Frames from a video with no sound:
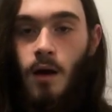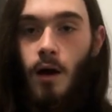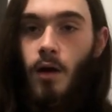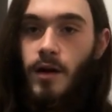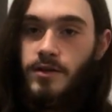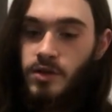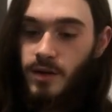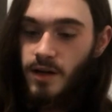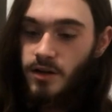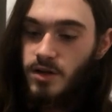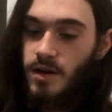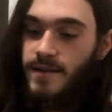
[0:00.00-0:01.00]
Alright, so
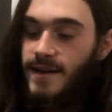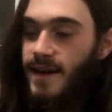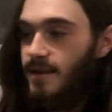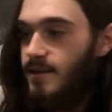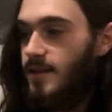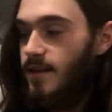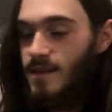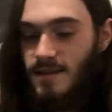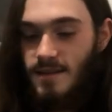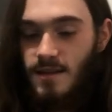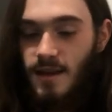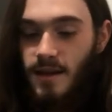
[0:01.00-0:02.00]
here's our next set.
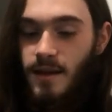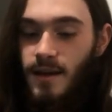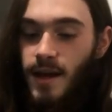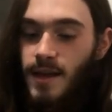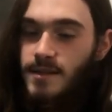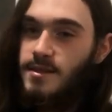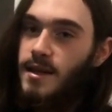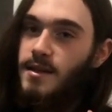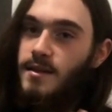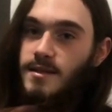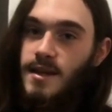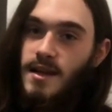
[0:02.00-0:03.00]
This is a set
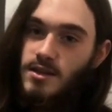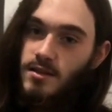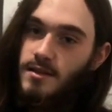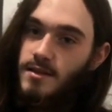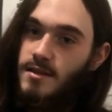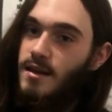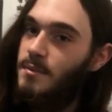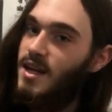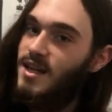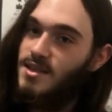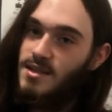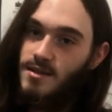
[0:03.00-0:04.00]
that is actually the same
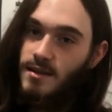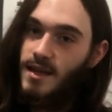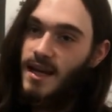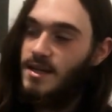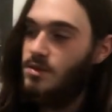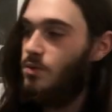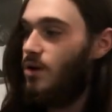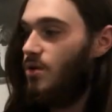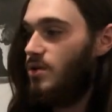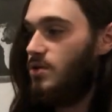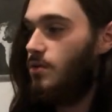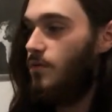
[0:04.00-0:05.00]
age as the last one,
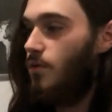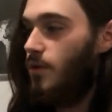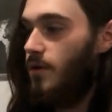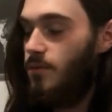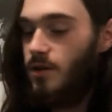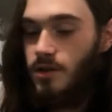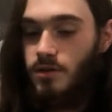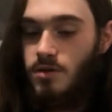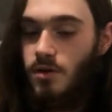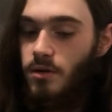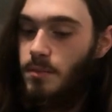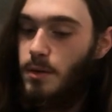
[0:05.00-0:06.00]
also 41 years
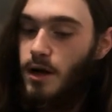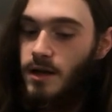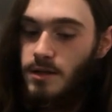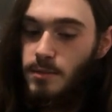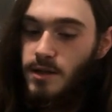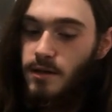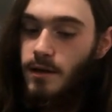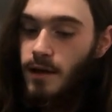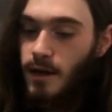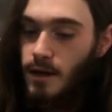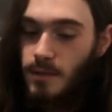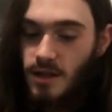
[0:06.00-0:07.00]
old approximately,
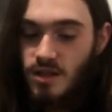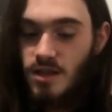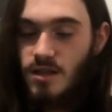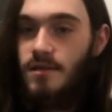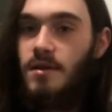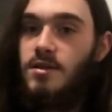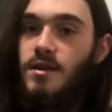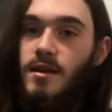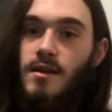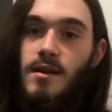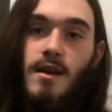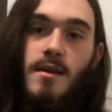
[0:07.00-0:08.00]
but it just looks
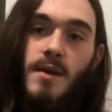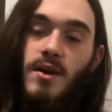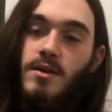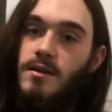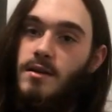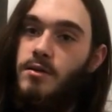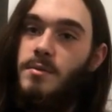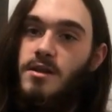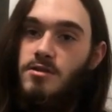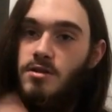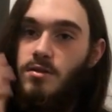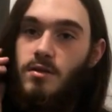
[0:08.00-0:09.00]
like it came out a little
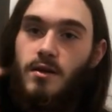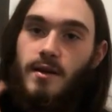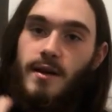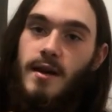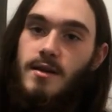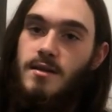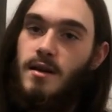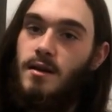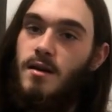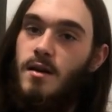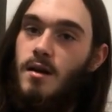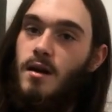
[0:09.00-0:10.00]
bit sooner and has
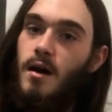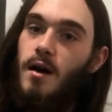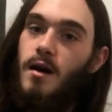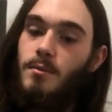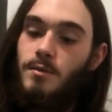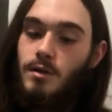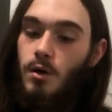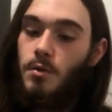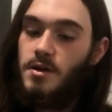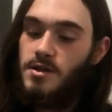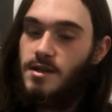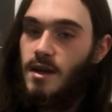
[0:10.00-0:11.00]
a
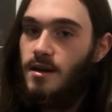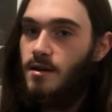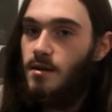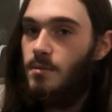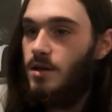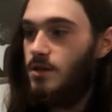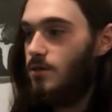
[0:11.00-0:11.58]
lower set number.